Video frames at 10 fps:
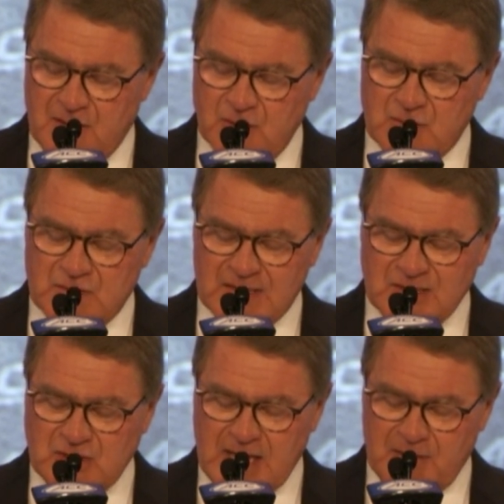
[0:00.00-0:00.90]
Those
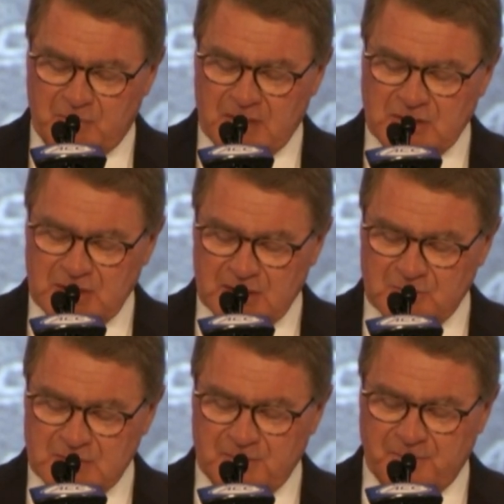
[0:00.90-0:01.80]
six
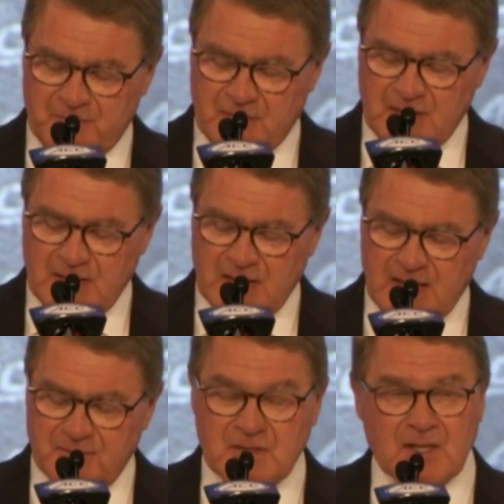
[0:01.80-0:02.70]
championships
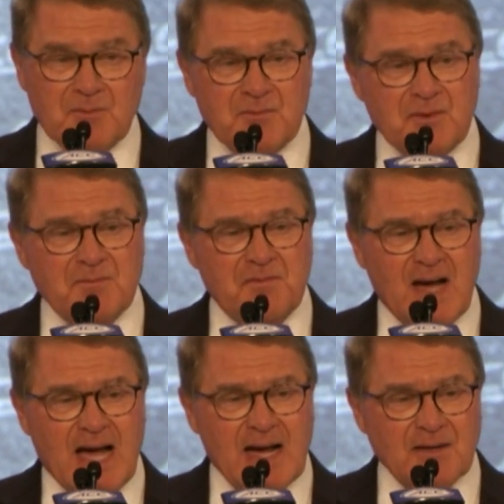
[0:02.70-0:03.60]
have come from
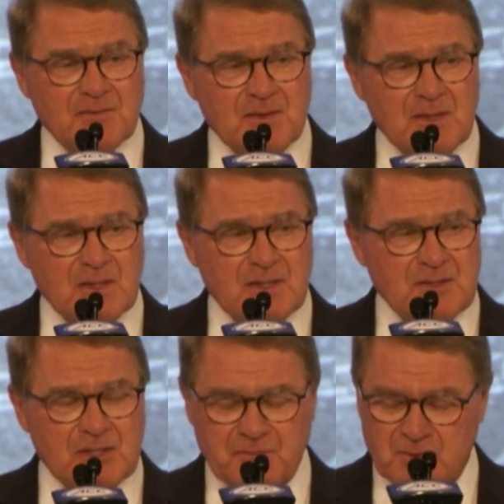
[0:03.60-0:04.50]
five
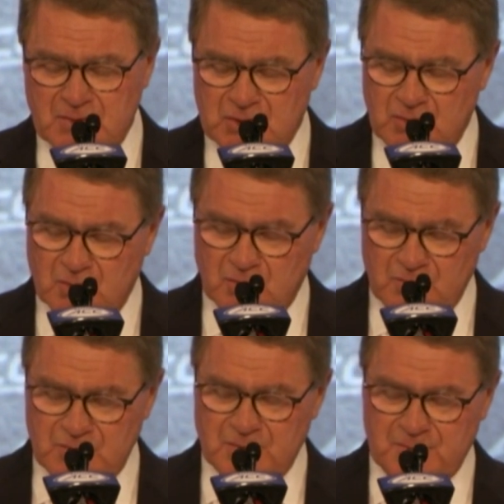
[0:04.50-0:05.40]
different
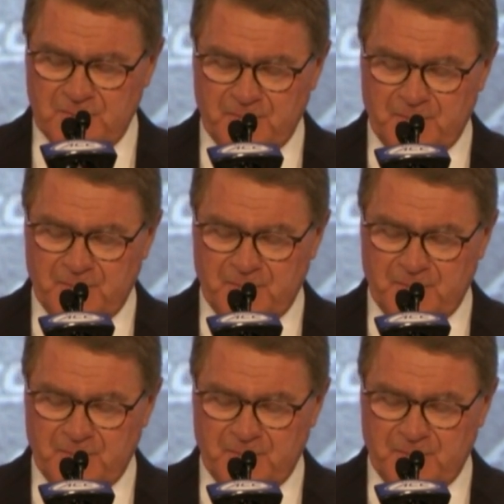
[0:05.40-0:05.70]
schools.